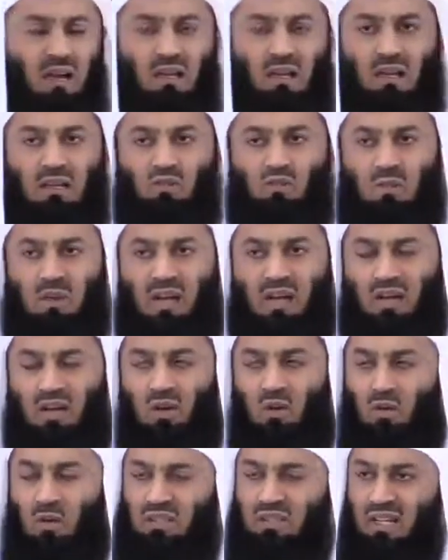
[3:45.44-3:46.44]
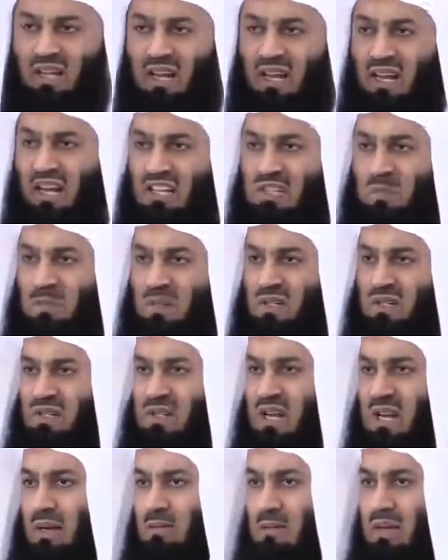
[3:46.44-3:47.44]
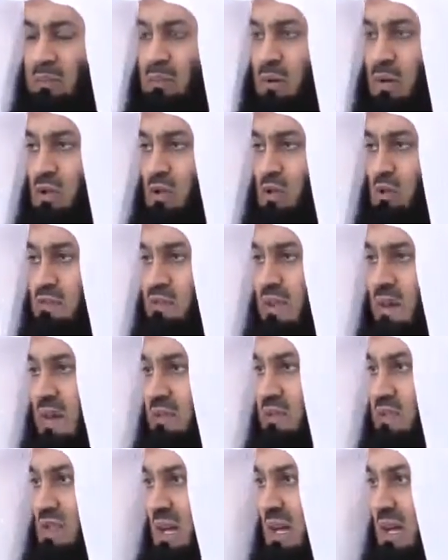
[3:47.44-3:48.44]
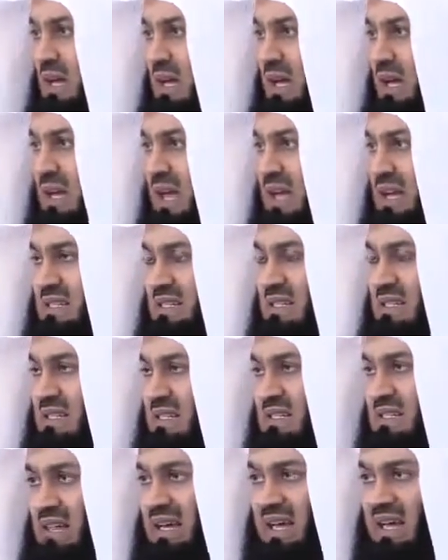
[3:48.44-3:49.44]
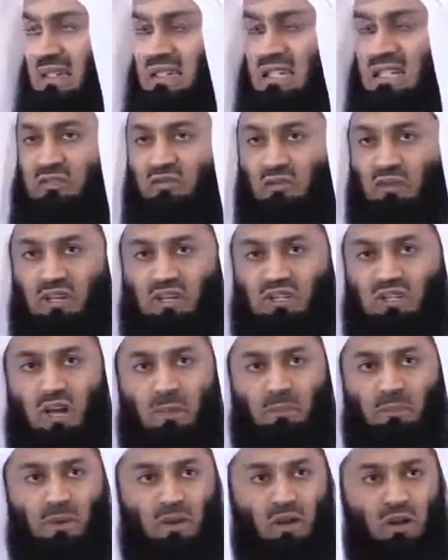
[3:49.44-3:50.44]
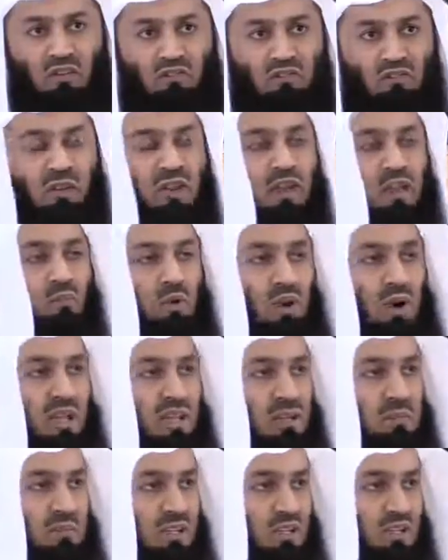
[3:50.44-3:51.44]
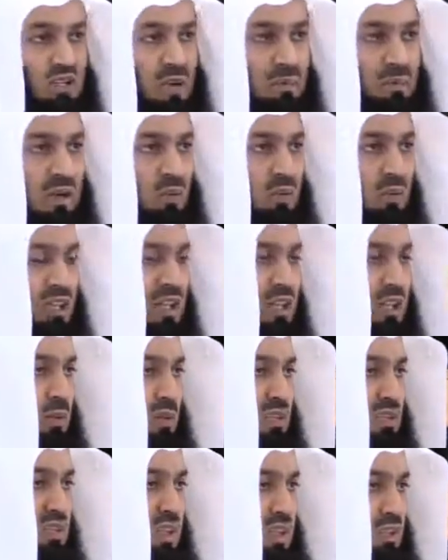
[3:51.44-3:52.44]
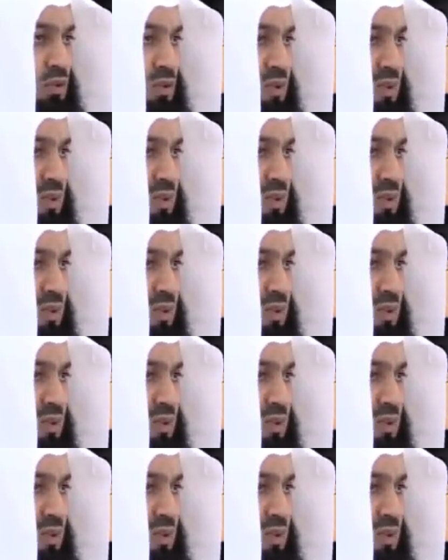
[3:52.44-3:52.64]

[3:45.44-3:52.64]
Allah subhanahu wa ta'ala has prescribed upon you five salah, as is in the hadith, for example, of Mu'adh ibn Jabal when he was sent